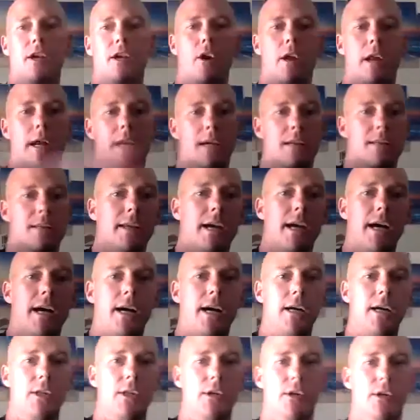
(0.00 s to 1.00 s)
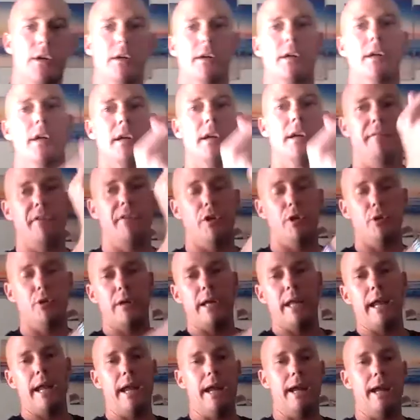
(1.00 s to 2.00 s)
on Excel, or if you're doing
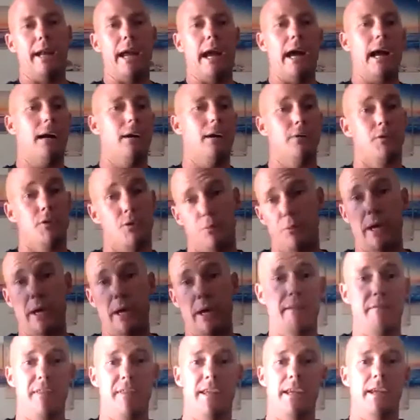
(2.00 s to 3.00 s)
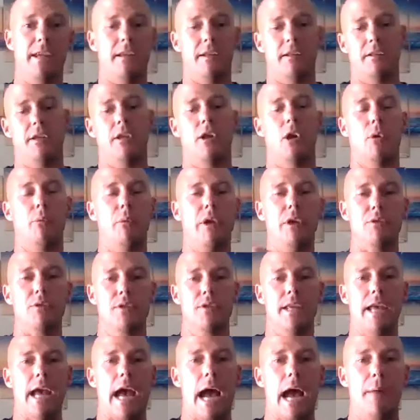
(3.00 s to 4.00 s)
handouts, we have we use
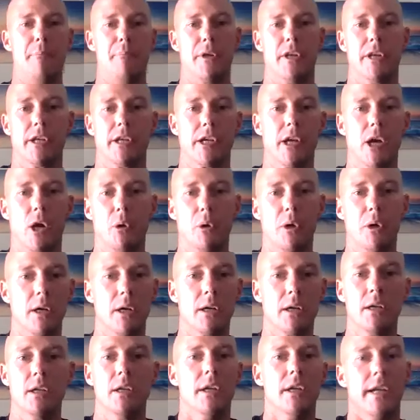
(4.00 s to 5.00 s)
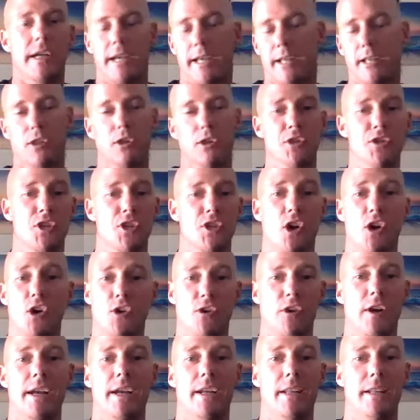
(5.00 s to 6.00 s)
the app at NAKOA. It looks all
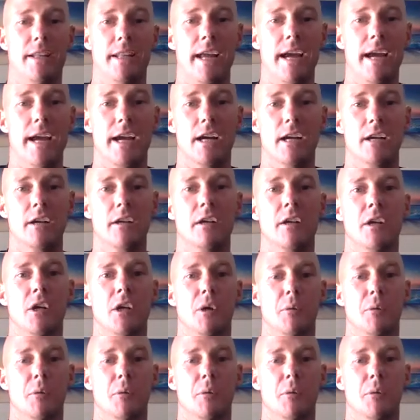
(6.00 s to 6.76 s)
great in there.